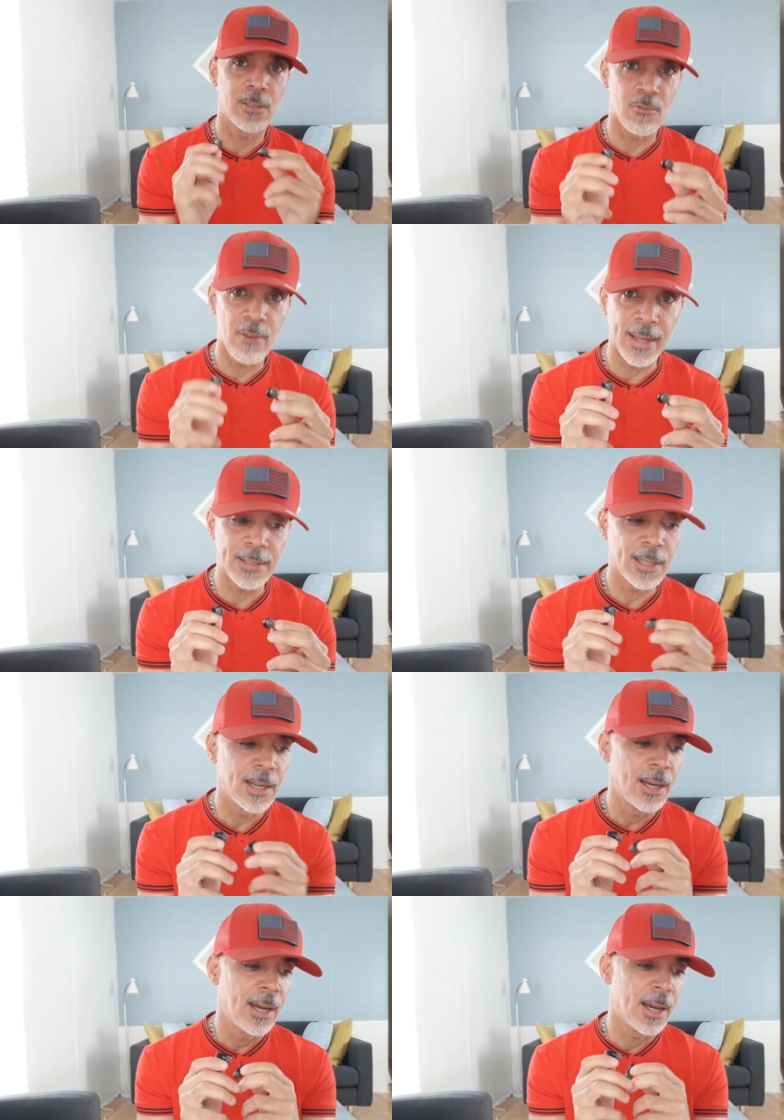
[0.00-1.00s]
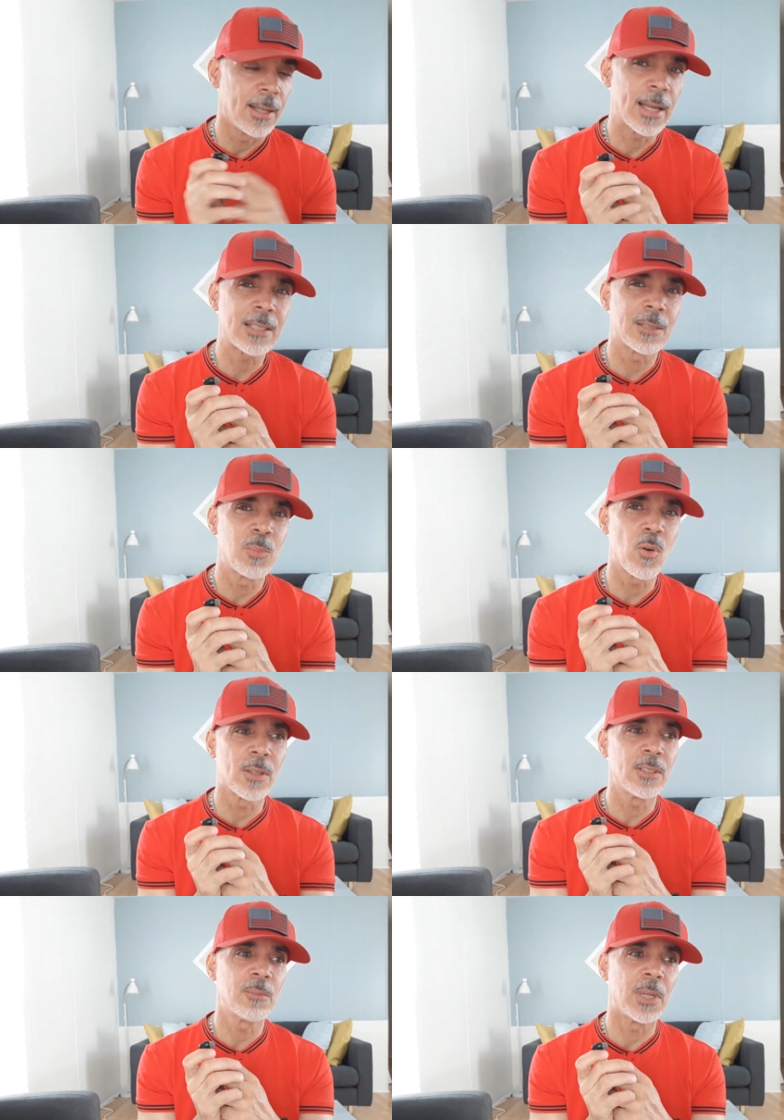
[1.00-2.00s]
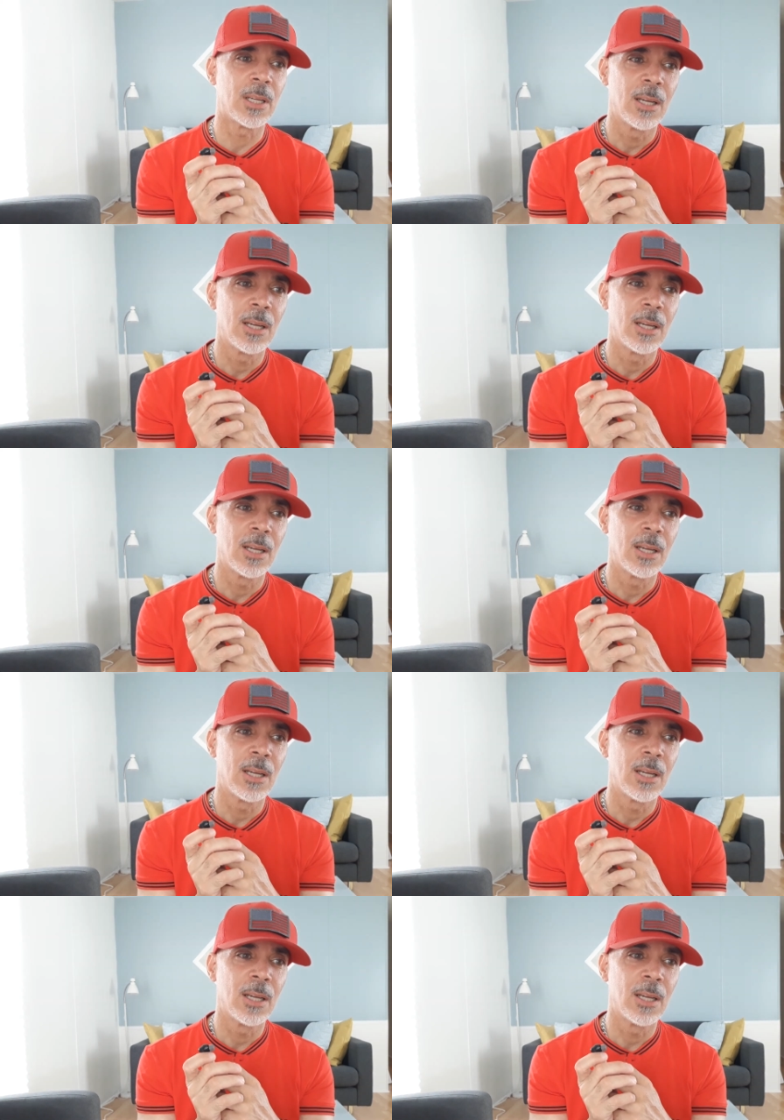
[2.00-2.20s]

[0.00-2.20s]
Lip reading: great, and that's important to me.